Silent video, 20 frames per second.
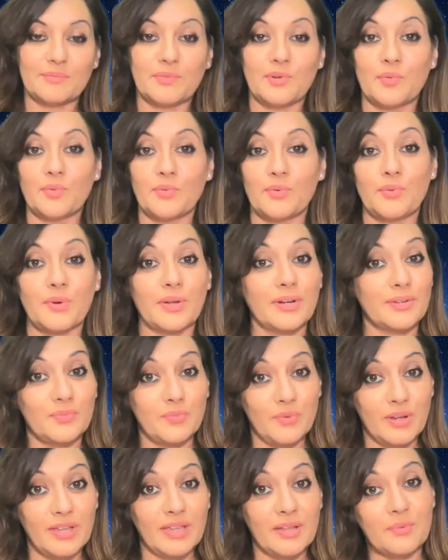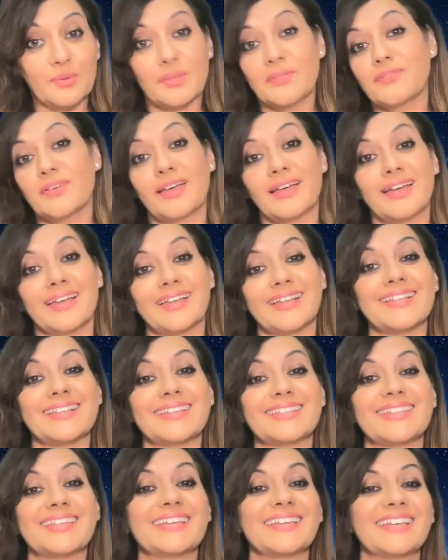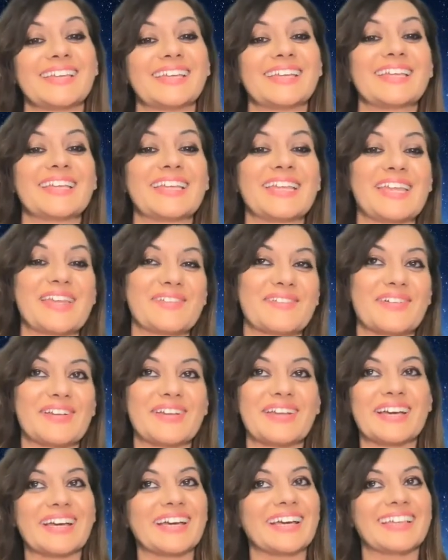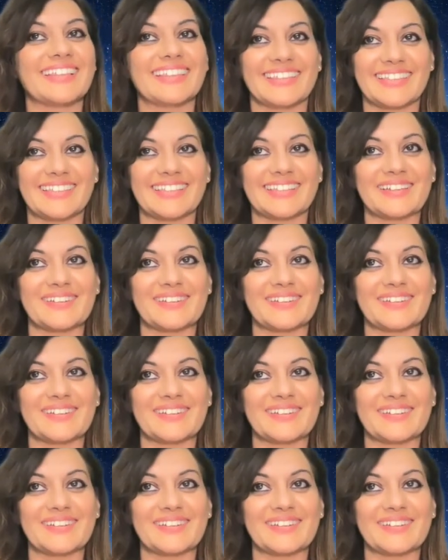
What a week we've had here on Earth,